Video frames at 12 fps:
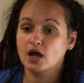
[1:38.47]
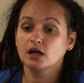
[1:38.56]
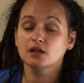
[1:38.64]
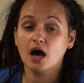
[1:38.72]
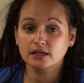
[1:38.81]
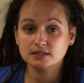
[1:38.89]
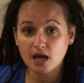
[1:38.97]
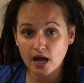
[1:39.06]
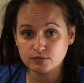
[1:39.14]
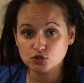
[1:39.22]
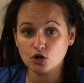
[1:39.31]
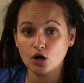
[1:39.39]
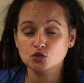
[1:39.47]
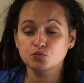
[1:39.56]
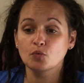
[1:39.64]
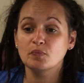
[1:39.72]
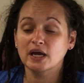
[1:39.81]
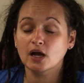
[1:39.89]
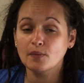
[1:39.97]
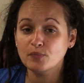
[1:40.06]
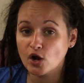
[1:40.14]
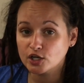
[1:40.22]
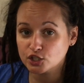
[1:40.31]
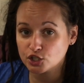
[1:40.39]
A lot of times dogs will pick up
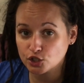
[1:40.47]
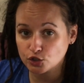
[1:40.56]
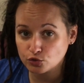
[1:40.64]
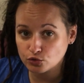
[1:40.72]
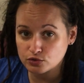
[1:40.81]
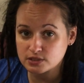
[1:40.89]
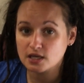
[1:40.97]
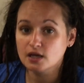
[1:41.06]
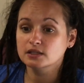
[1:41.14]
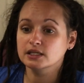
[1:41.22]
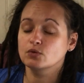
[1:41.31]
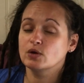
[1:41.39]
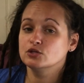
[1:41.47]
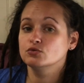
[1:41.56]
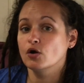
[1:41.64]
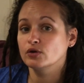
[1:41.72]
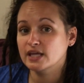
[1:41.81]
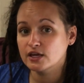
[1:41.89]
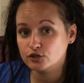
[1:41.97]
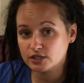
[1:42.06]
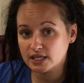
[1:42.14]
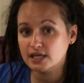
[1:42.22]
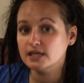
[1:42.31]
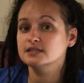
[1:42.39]
on cues, like when you go to get your
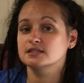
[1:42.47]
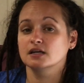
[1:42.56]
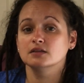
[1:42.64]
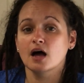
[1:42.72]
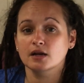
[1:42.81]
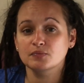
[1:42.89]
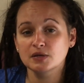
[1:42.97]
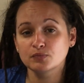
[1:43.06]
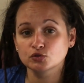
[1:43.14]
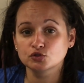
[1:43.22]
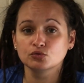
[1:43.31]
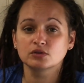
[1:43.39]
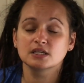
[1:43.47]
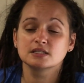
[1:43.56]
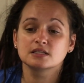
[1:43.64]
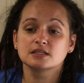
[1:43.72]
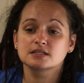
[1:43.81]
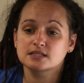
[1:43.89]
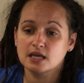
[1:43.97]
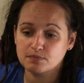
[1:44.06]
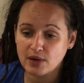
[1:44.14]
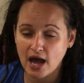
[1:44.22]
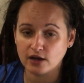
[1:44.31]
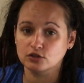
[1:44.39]
keys, and a lot of people do things in the same
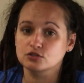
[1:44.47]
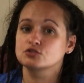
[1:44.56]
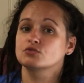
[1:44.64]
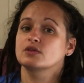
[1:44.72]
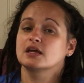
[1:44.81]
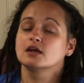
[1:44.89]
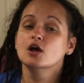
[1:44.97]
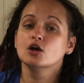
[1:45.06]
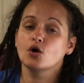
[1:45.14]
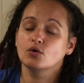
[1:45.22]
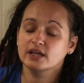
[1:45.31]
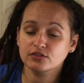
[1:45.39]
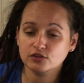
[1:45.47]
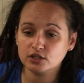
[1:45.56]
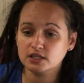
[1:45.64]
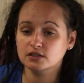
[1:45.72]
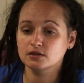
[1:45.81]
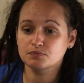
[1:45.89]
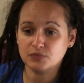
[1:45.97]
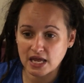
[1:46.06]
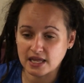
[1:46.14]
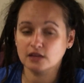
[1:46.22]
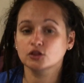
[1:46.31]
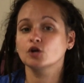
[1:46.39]
pattern. So they go to get
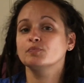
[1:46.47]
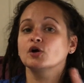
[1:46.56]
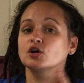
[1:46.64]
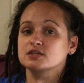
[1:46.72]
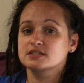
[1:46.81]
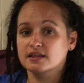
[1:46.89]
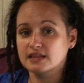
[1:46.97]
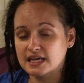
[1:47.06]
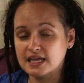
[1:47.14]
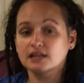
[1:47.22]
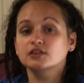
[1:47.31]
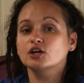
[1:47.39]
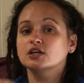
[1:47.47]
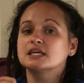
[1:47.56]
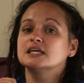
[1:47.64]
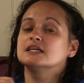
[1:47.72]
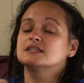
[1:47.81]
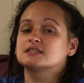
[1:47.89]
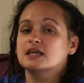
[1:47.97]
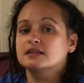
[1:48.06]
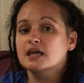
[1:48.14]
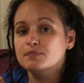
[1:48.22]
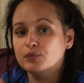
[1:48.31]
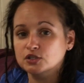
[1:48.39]
their purse, then they get their keys, then
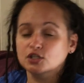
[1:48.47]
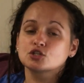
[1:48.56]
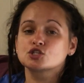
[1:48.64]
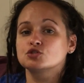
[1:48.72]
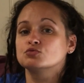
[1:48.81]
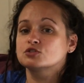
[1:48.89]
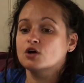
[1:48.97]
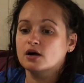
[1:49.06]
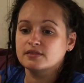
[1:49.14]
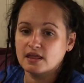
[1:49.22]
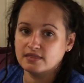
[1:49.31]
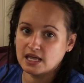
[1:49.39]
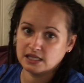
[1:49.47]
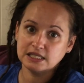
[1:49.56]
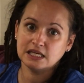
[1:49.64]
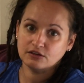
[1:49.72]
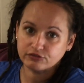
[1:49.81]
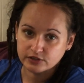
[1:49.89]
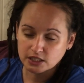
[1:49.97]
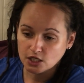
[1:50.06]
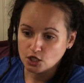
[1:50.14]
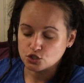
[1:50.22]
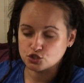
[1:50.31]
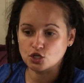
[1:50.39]
they put their shoes on, then they leave.
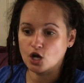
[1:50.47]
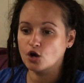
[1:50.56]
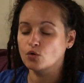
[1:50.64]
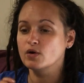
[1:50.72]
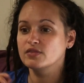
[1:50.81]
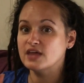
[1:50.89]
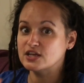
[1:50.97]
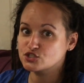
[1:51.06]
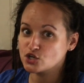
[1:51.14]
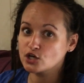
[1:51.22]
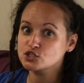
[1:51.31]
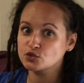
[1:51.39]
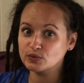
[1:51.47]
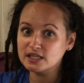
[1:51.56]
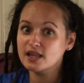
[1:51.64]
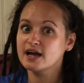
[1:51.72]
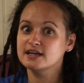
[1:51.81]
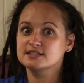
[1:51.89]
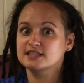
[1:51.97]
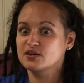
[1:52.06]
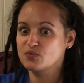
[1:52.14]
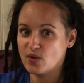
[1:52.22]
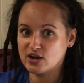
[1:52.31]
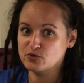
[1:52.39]
So they start to realize, like,
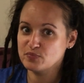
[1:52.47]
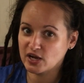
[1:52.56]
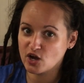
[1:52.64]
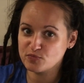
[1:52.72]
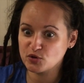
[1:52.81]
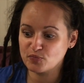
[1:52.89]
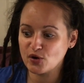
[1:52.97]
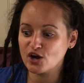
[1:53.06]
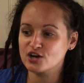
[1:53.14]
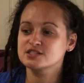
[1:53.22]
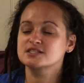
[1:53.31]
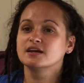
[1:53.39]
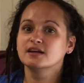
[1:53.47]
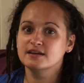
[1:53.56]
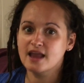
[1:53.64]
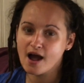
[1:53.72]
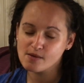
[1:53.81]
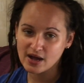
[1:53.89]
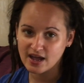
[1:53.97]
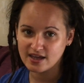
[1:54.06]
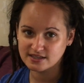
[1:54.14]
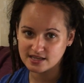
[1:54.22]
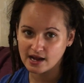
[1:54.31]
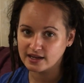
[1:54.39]
when you pick up your purse, now my
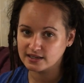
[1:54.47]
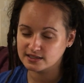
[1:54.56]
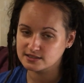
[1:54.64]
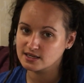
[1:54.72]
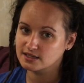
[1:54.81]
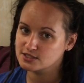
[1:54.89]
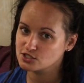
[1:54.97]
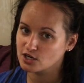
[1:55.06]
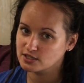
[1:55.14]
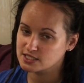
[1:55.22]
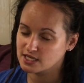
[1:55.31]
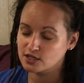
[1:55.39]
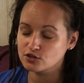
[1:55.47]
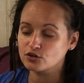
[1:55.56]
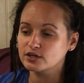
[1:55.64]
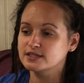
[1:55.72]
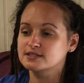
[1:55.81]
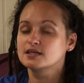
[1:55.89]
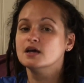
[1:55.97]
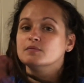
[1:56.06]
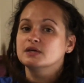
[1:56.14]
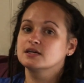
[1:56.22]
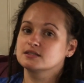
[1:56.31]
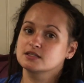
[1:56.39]
anxiety is gonna start to increase
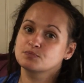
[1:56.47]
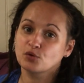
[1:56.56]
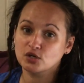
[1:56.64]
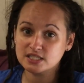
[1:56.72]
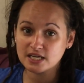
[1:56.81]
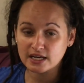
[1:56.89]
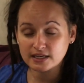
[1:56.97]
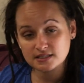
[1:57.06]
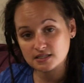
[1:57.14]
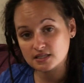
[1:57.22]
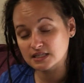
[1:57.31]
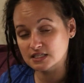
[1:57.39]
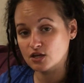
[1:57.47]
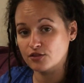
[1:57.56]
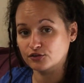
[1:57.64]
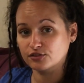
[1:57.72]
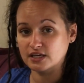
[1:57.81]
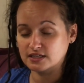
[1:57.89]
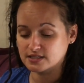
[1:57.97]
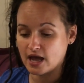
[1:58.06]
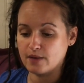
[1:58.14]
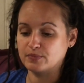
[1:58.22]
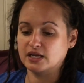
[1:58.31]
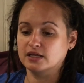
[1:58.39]
because it predicts these other things
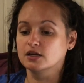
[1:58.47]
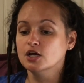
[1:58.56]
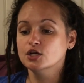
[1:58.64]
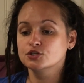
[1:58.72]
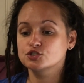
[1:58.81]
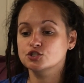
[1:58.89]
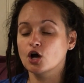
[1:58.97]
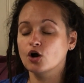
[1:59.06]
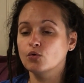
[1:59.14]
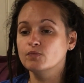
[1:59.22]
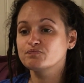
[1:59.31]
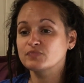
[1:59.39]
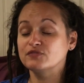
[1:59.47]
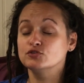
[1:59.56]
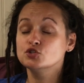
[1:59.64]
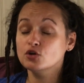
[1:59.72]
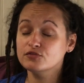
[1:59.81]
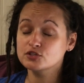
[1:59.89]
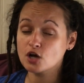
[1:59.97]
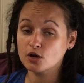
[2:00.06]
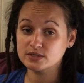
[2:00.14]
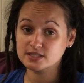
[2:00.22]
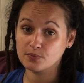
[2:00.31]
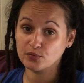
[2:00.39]
happening. So if you do have a dog
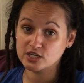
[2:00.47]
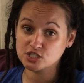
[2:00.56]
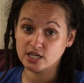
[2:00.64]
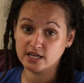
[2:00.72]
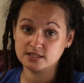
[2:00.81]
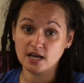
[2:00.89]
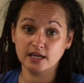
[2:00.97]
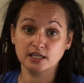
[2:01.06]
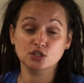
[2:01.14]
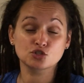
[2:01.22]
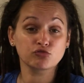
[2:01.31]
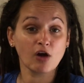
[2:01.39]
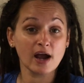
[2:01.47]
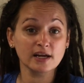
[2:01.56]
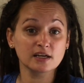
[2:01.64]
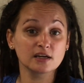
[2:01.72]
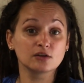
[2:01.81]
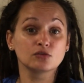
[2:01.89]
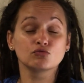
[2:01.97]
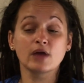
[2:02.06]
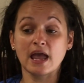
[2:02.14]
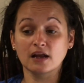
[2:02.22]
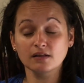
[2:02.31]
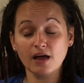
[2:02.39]
with separation anxiety, try to
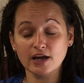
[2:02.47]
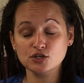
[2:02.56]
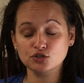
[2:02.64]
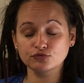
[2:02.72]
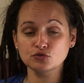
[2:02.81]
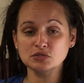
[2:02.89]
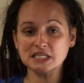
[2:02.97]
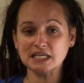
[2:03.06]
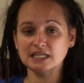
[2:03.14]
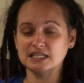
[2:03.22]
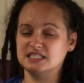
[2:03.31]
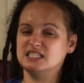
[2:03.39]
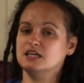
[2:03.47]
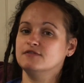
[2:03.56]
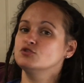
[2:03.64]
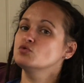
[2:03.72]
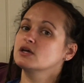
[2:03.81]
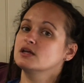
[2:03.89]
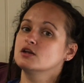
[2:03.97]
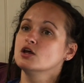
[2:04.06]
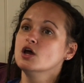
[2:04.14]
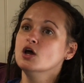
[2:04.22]
analyze your routine and see if you can